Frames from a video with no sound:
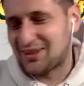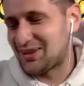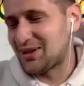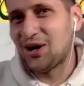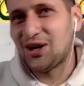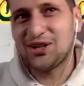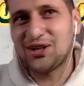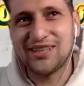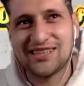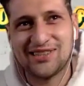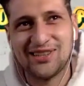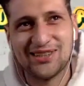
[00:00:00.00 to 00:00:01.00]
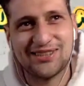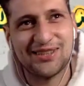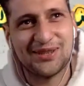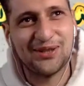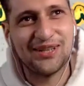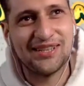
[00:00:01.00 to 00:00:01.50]
the ugliest look that
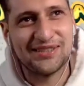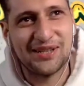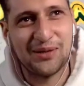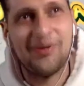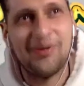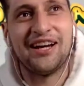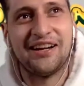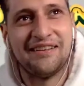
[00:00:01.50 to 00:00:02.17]
there is on a man.